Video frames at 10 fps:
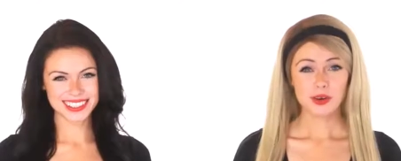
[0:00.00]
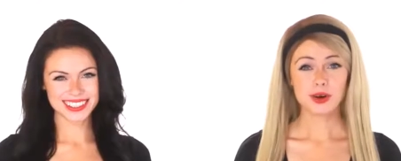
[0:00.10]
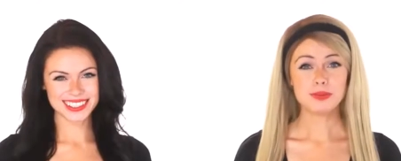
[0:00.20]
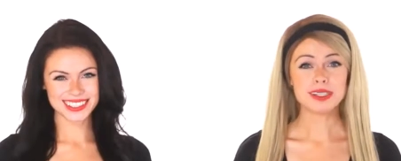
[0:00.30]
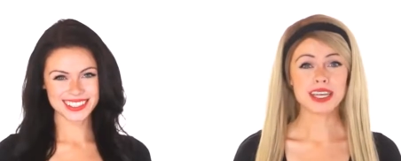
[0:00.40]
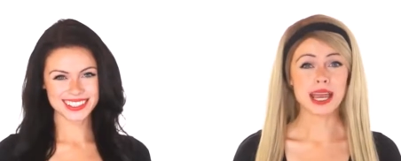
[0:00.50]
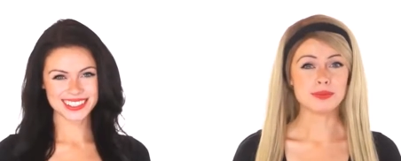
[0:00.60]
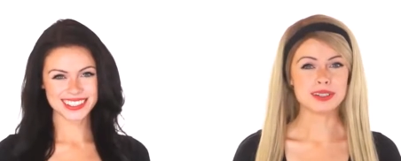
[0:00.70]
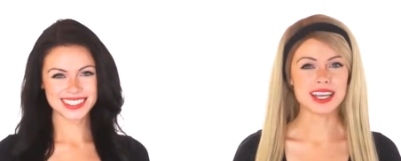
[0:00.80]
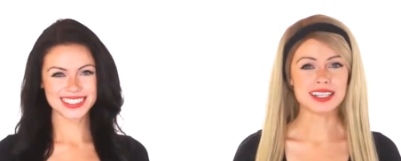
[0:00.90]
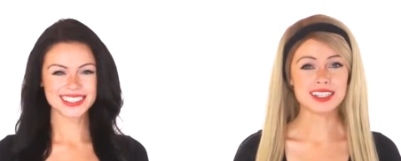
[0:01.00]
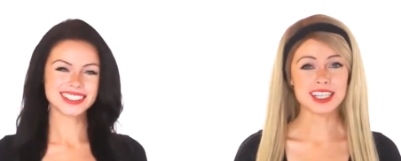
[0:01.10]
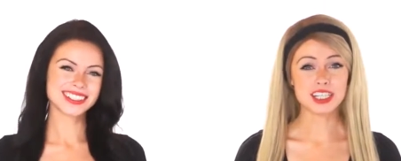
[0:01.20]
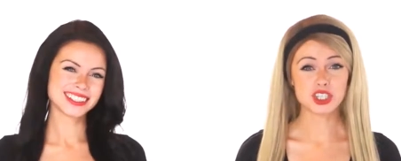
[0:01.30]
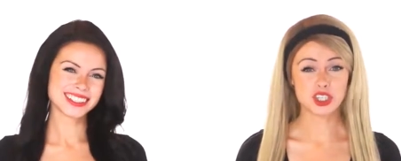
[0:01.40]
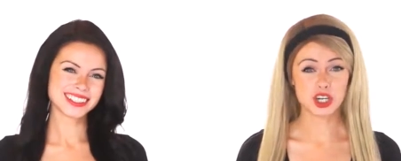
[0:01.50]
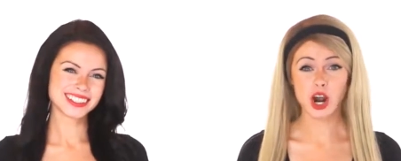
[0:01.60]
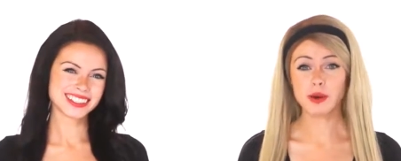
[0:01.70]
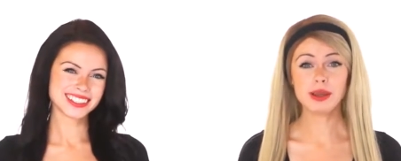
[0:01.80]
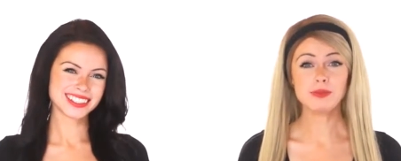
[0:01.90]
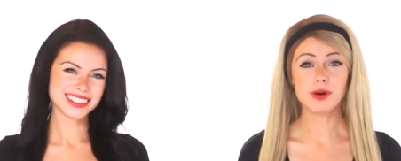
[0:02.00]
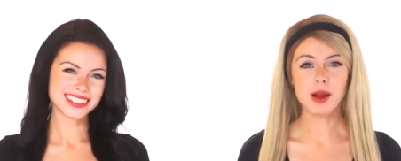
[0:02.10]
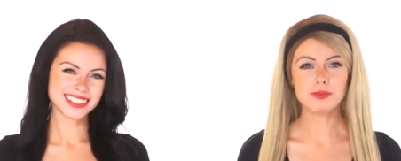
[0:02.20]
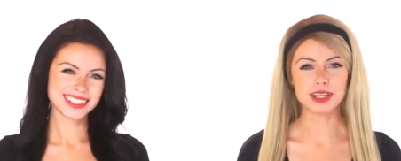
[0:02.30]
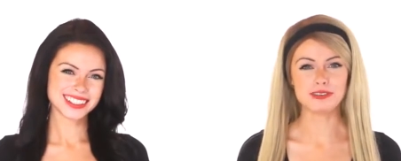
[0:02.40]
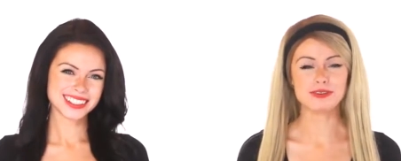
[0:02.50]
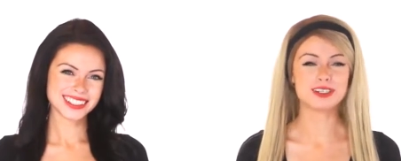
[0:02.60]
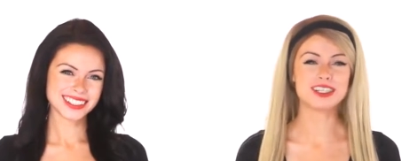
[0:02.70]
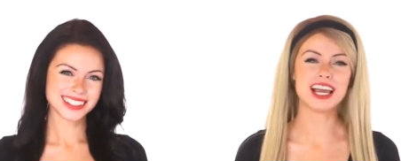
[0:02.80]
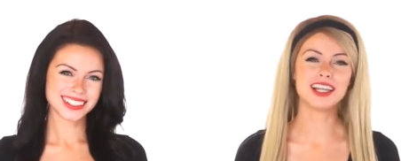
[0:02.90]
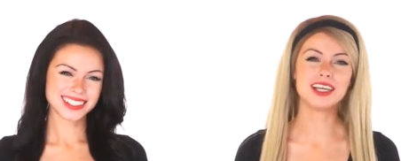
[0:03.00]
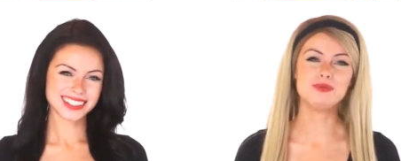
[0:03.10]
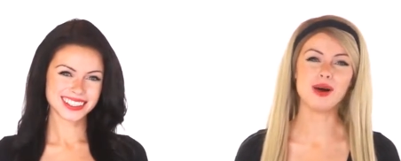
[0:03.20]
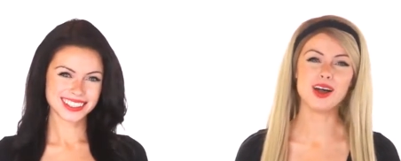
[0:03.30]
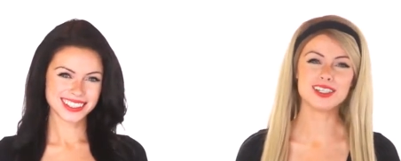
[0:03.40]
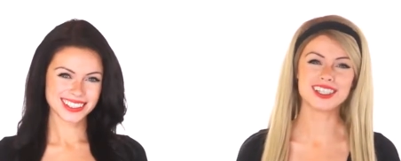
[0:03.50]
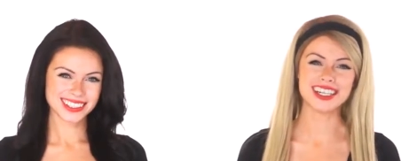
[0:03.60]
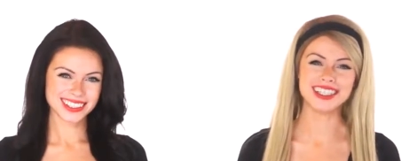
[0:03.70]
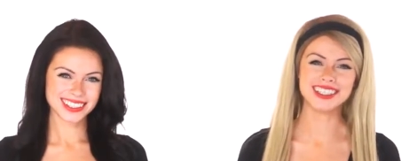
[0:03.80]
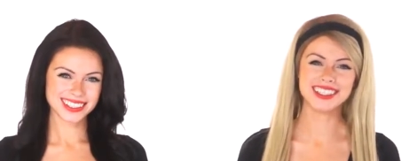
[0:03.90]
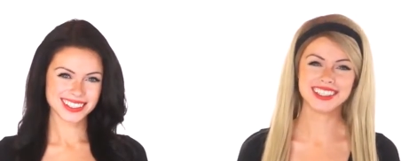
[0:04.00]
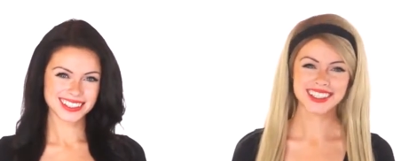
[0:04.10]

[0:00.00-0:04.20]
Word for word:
Speaker 1: CribScan presents this charming property for sale in Boston.